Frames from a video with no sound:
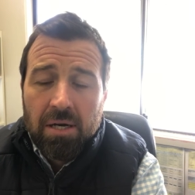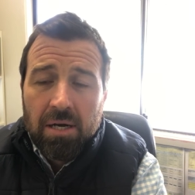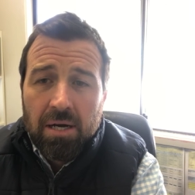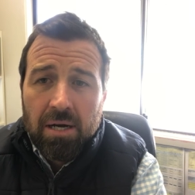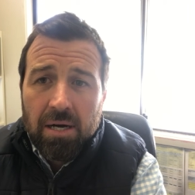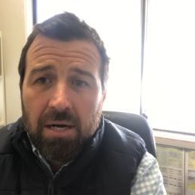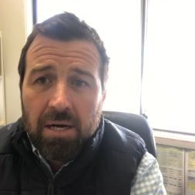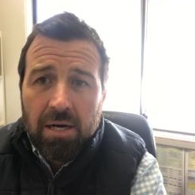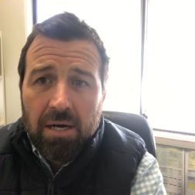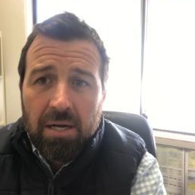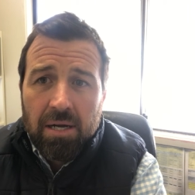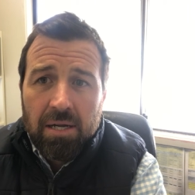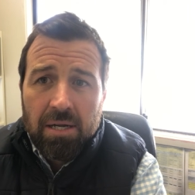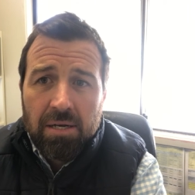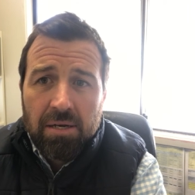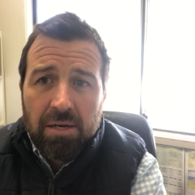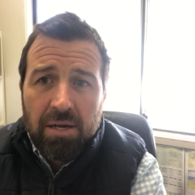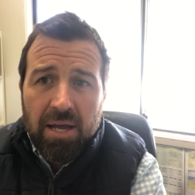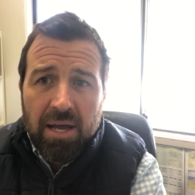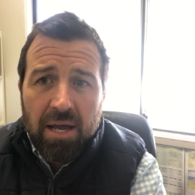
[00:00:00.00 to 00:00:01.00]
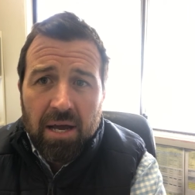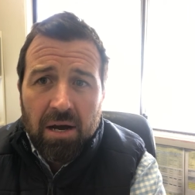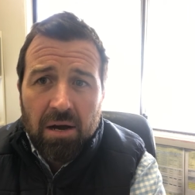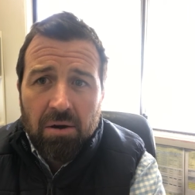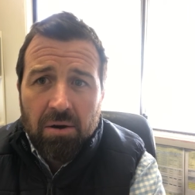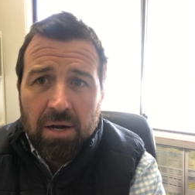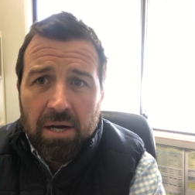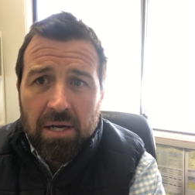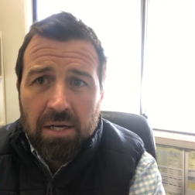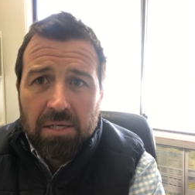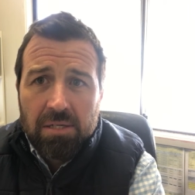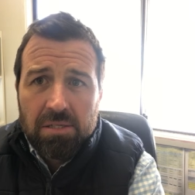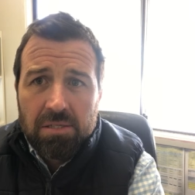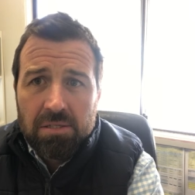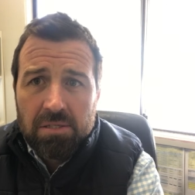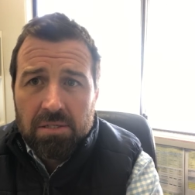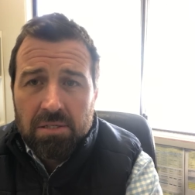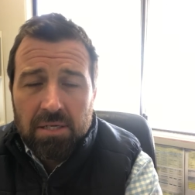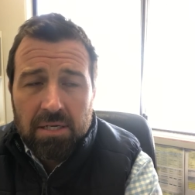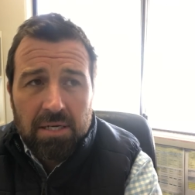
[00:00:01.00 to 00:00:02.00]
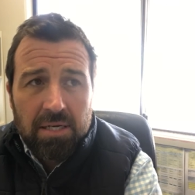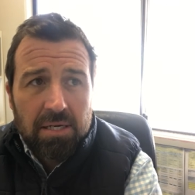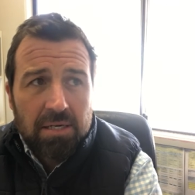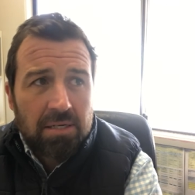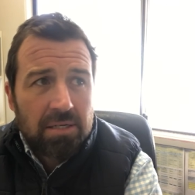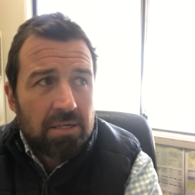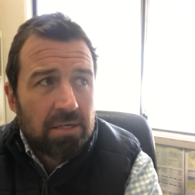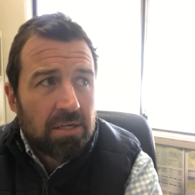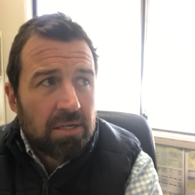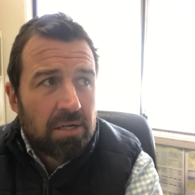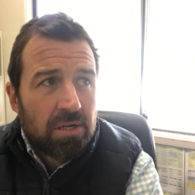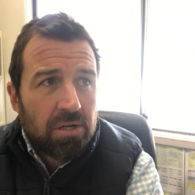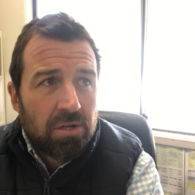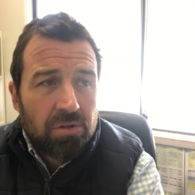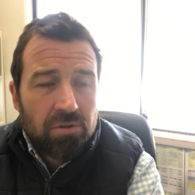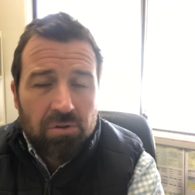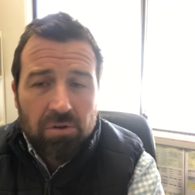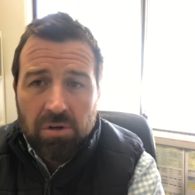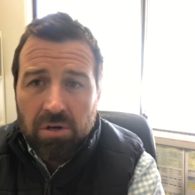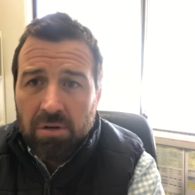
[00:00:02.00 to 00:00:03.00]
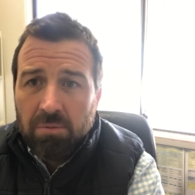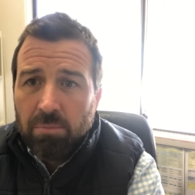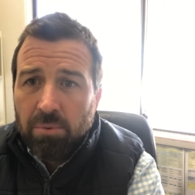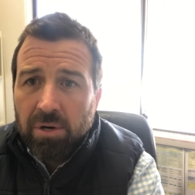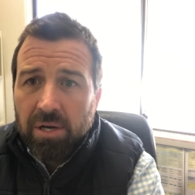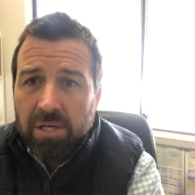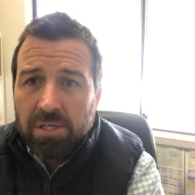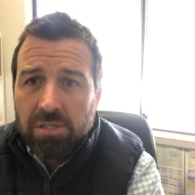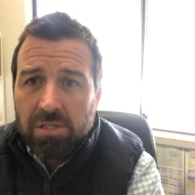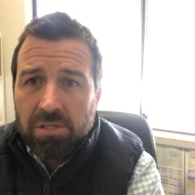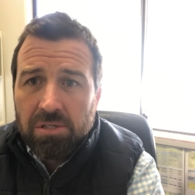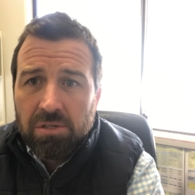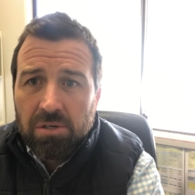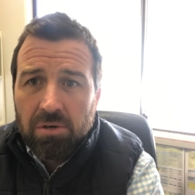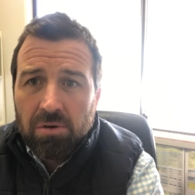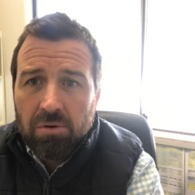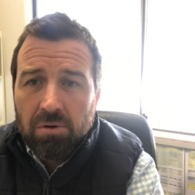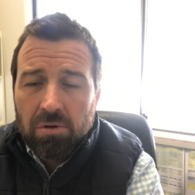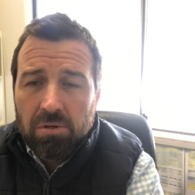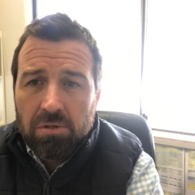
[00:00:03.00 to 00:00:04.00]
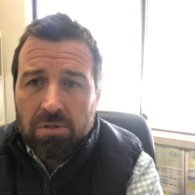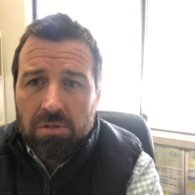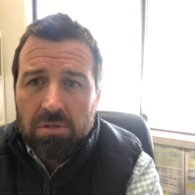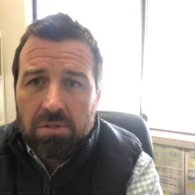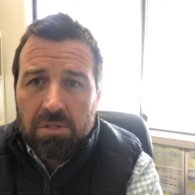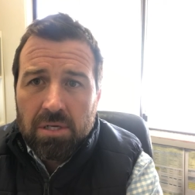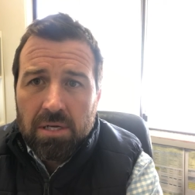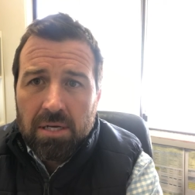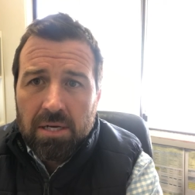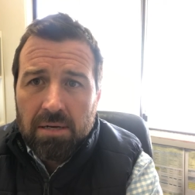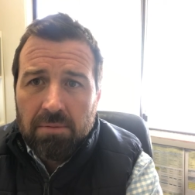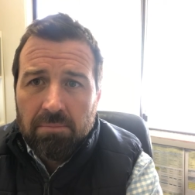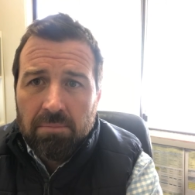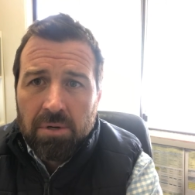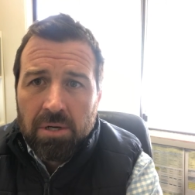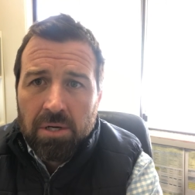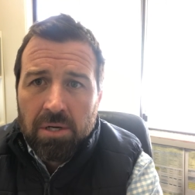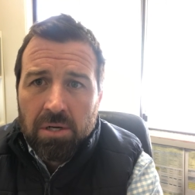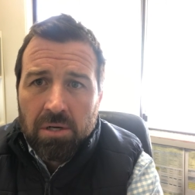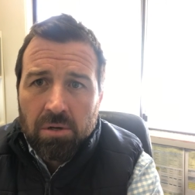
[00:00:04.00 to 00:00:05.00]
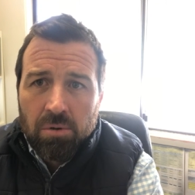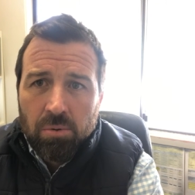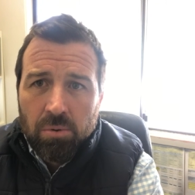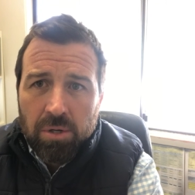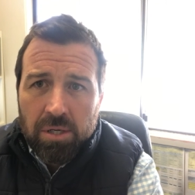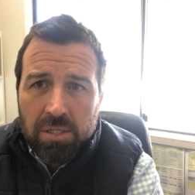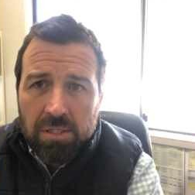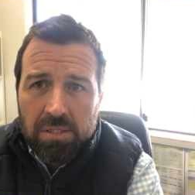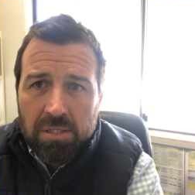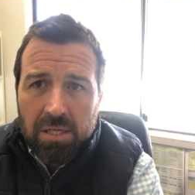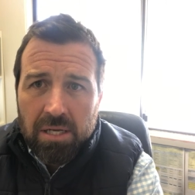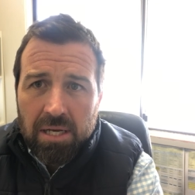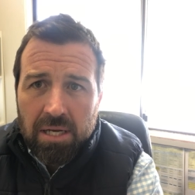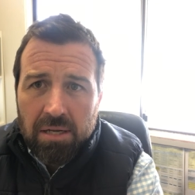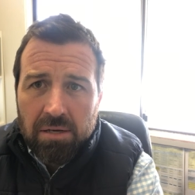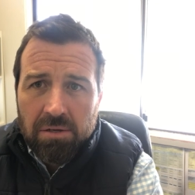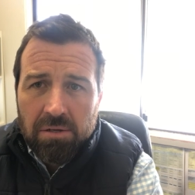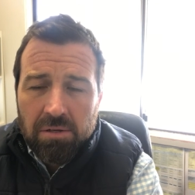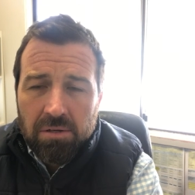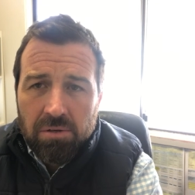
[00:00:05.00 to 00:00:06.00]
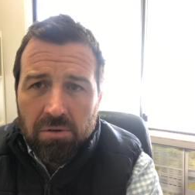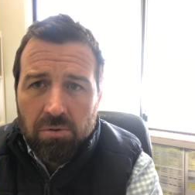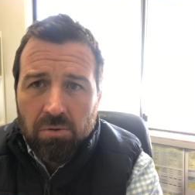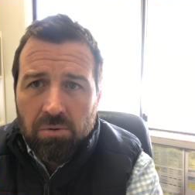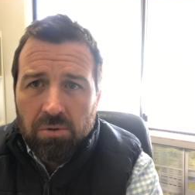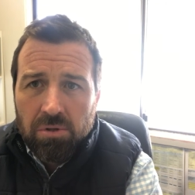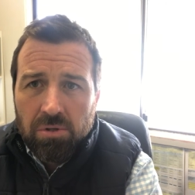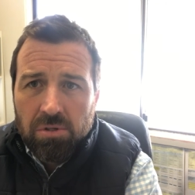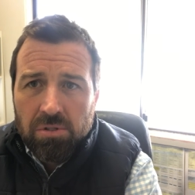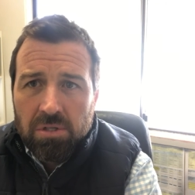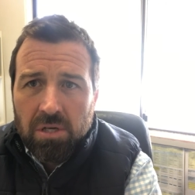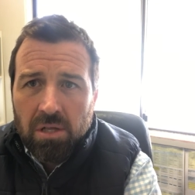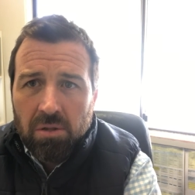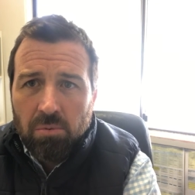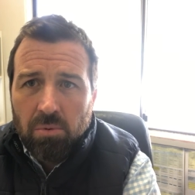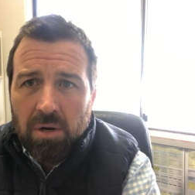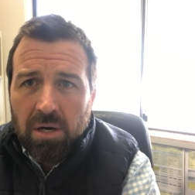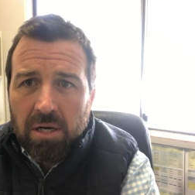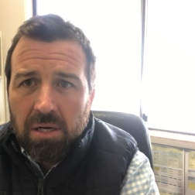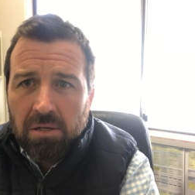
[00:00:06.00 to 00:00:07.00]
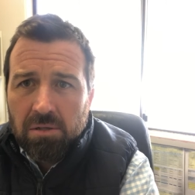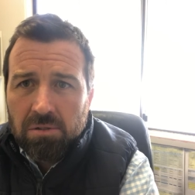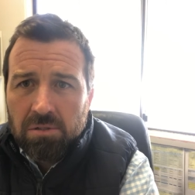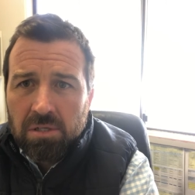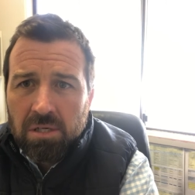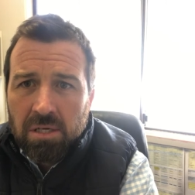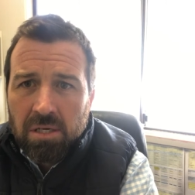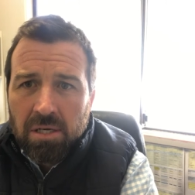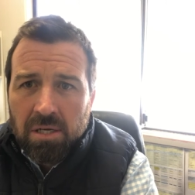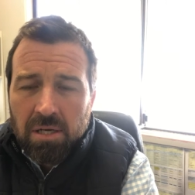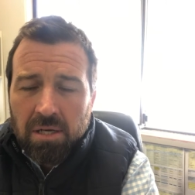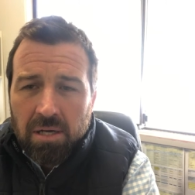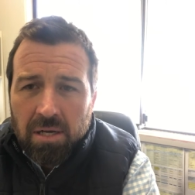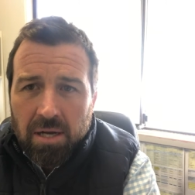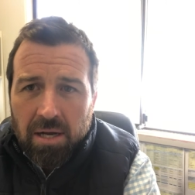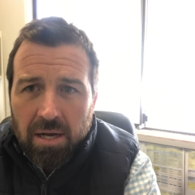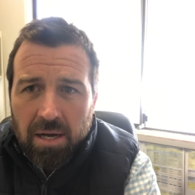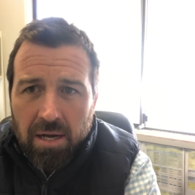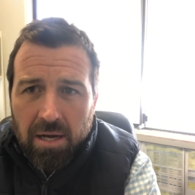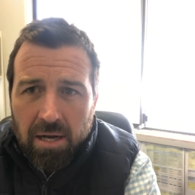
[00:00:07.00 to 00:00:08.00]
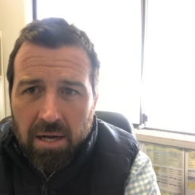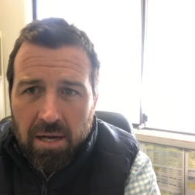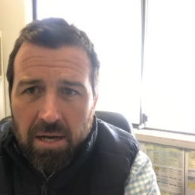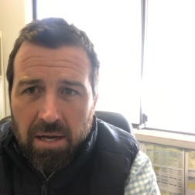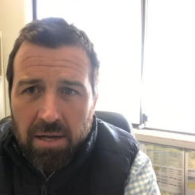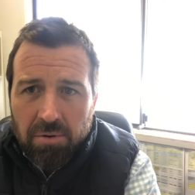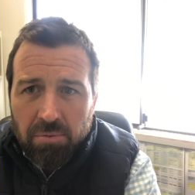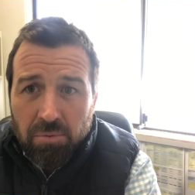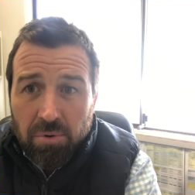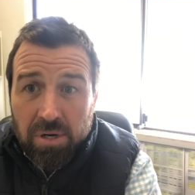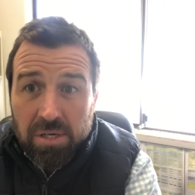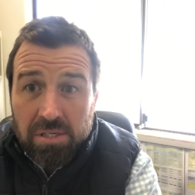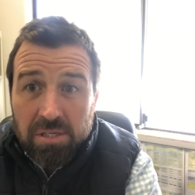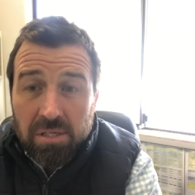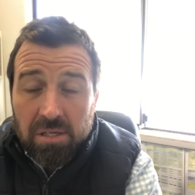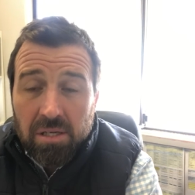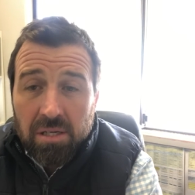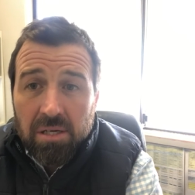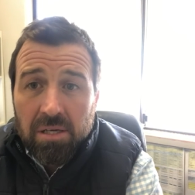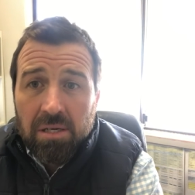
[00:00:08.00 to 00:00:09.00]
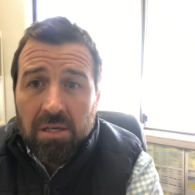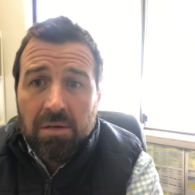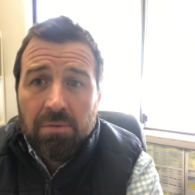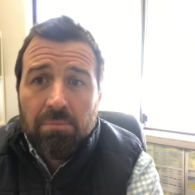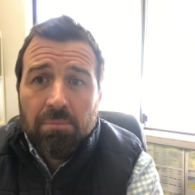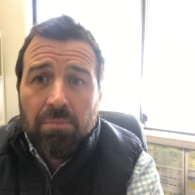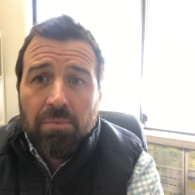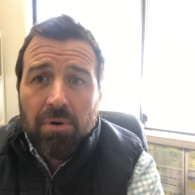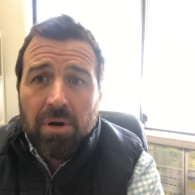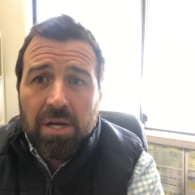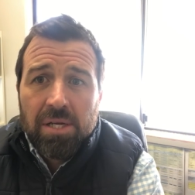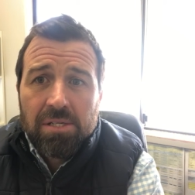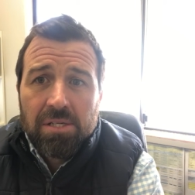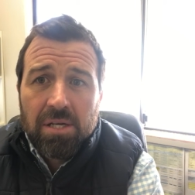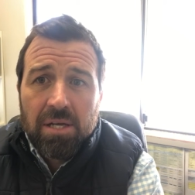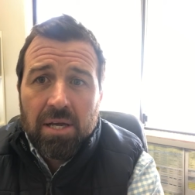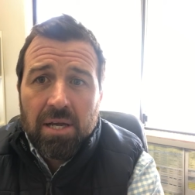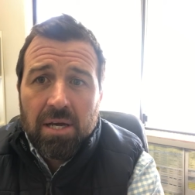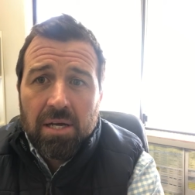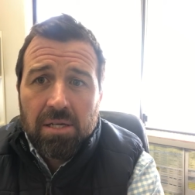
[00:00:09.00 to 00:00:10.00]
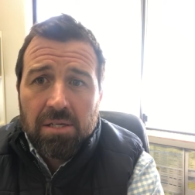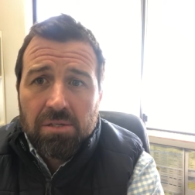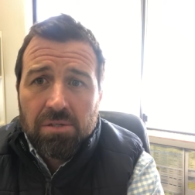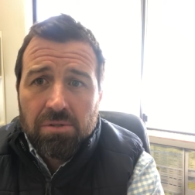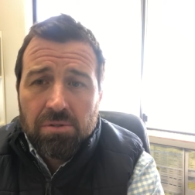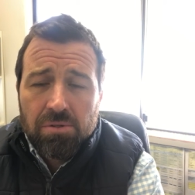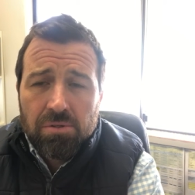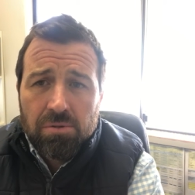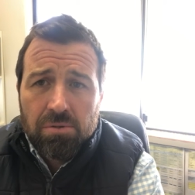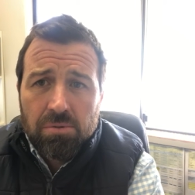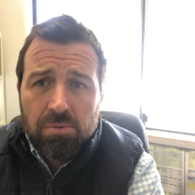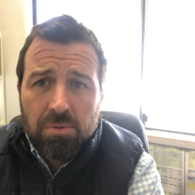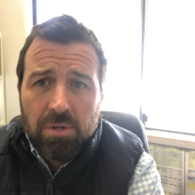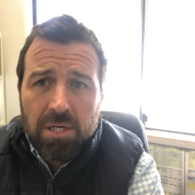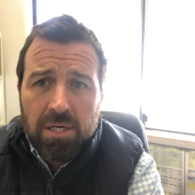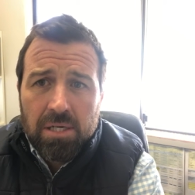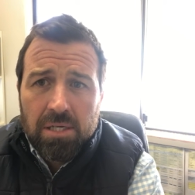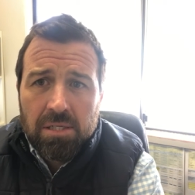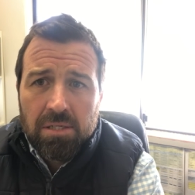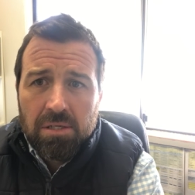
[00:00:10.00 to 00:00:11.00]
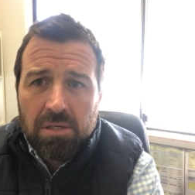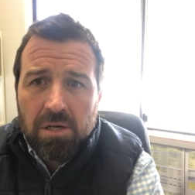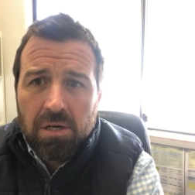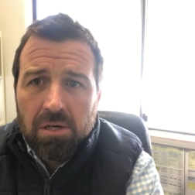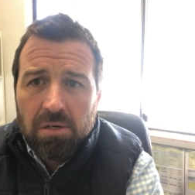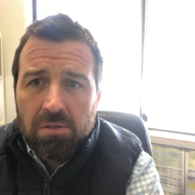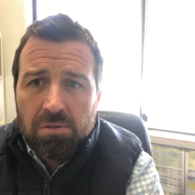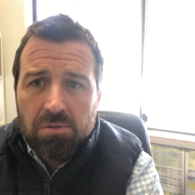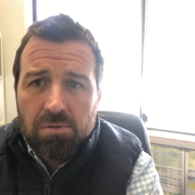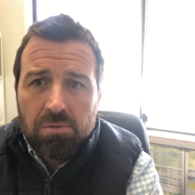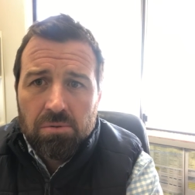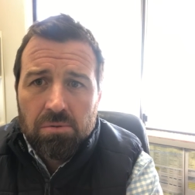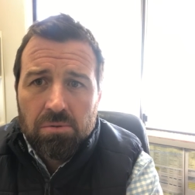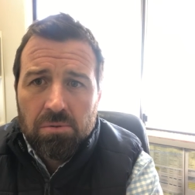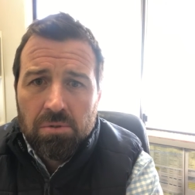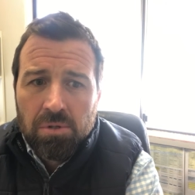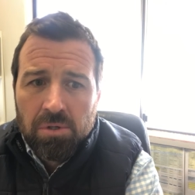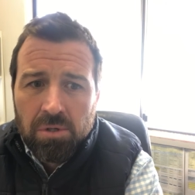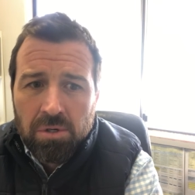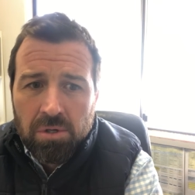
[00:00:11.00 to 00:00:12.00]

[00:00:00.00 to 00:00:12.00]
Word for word: uh, and now has uh, 13 branches across um, Queensland, northern New South Wales, uh, and recently branching out into, uh, into coastal